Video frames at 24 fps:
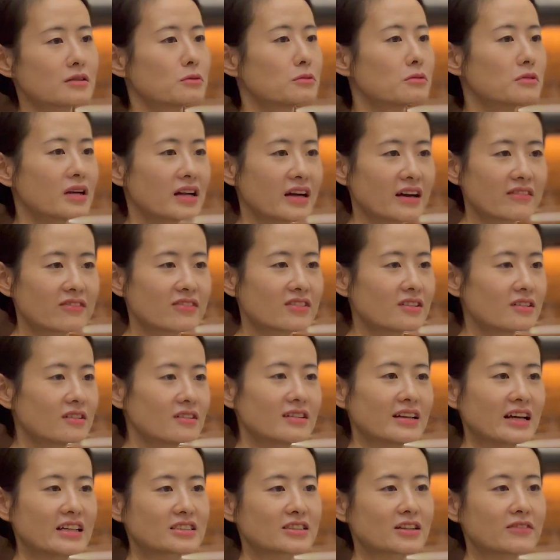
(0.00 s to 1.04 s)
whatever
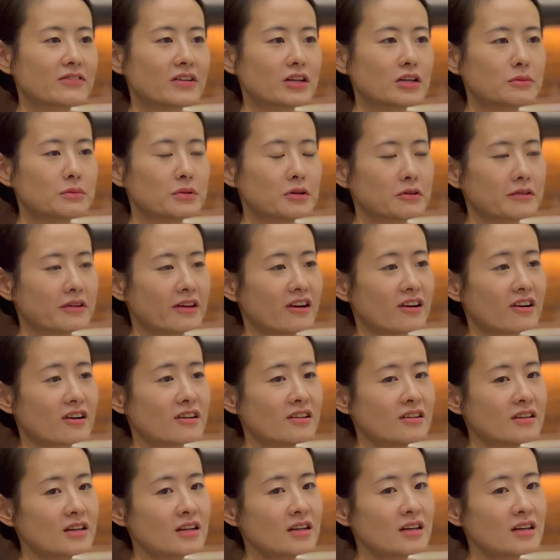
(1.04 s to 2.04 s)
that's available there.